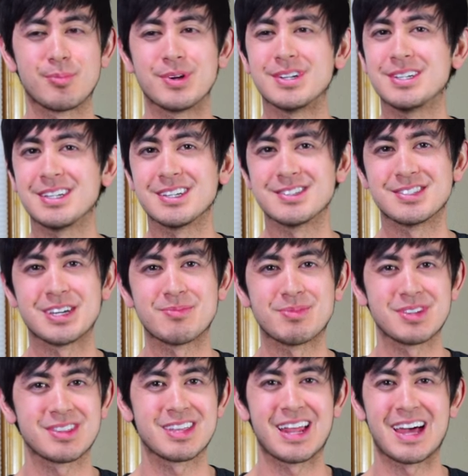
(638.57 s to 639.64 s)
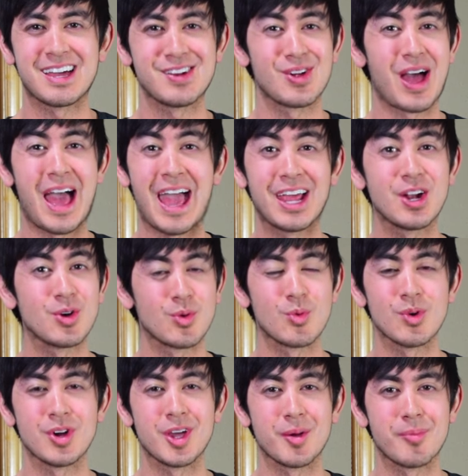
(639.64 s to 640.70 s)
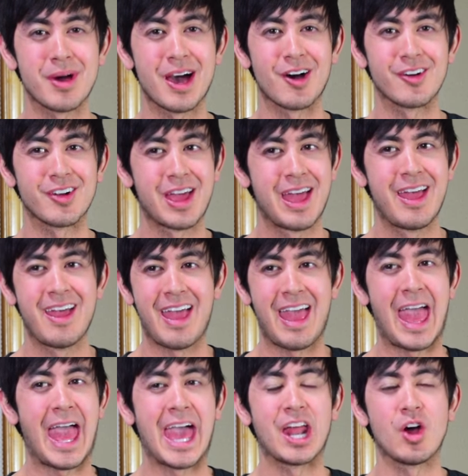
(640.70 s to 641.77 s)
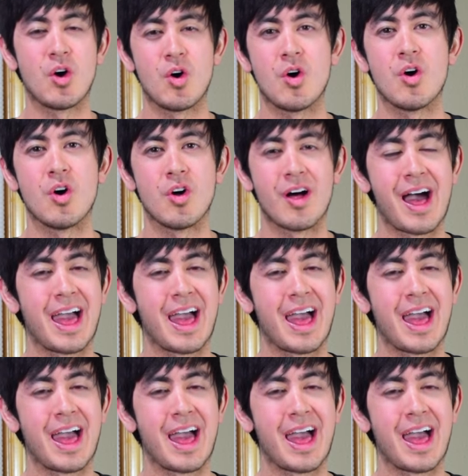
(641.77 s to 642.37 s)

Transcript: printing is something that I don't, I don't worry about at all.